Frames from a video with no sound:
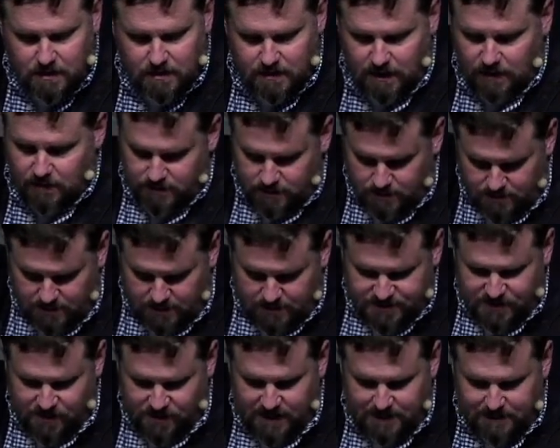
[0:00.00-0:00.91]
uh, I'm
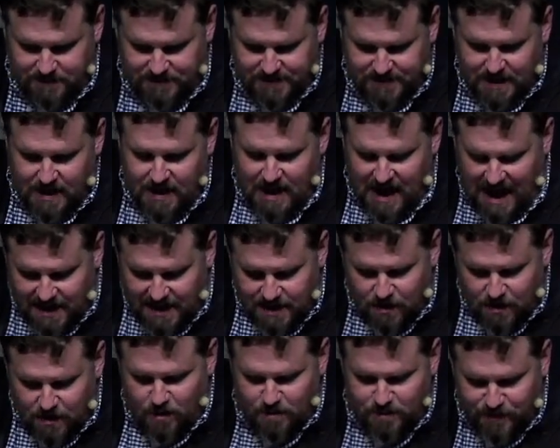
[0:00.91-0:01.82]
sorry, I
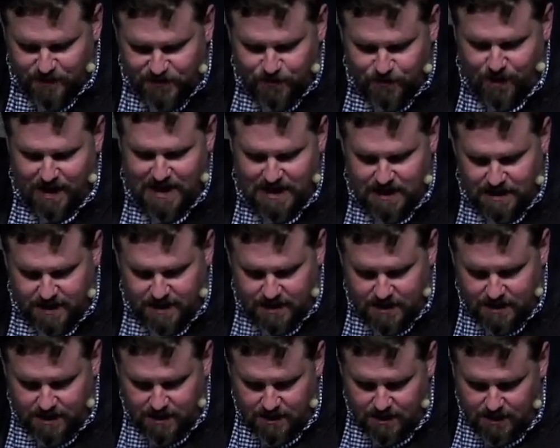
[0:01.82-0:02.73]
know I'm persuaded
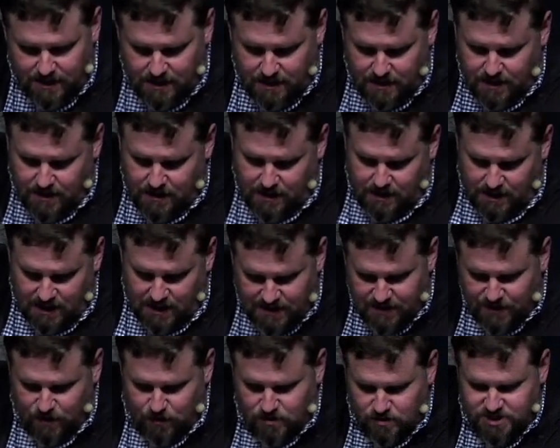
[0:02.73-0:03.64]

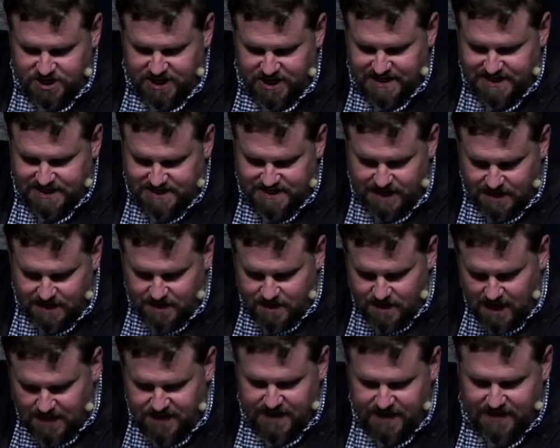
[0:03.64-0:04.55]
in the Lord Jesus that
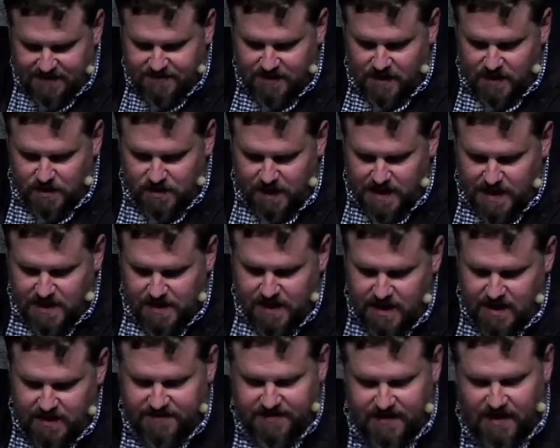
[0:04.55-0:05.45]
nothing is unclean
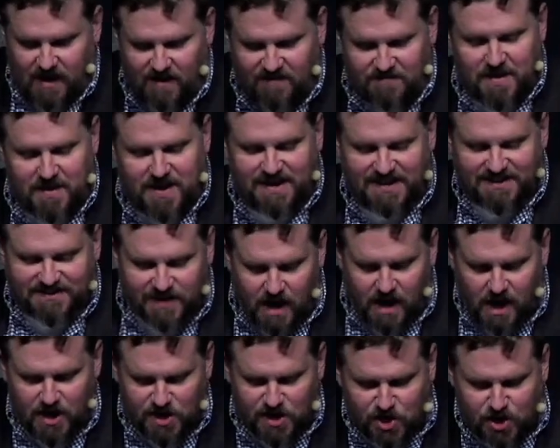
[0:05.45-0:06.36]
in itself, but it is
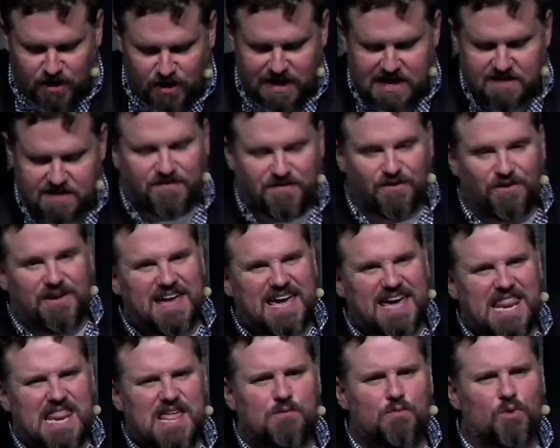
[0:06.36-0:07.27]
unclean for
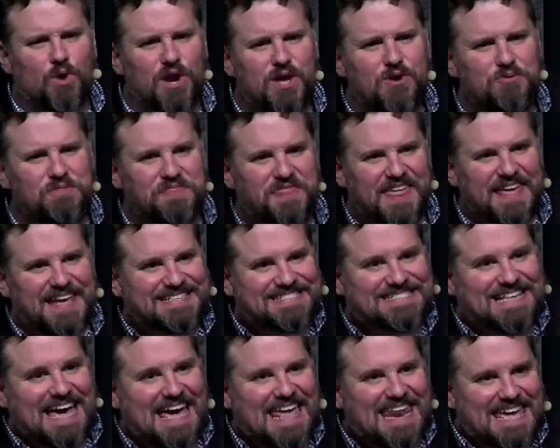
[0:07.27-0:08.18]
anyone who
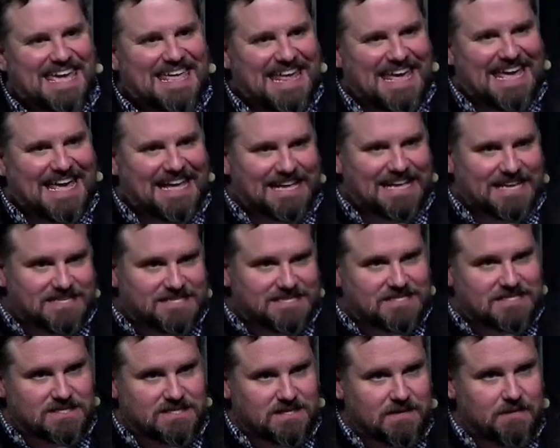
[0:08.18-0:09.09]
thinks that it
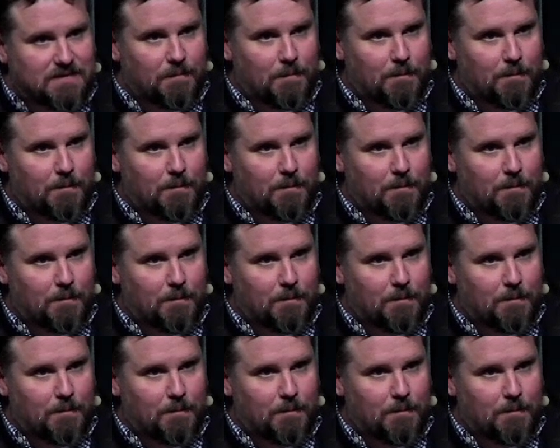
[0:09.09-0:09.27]
is.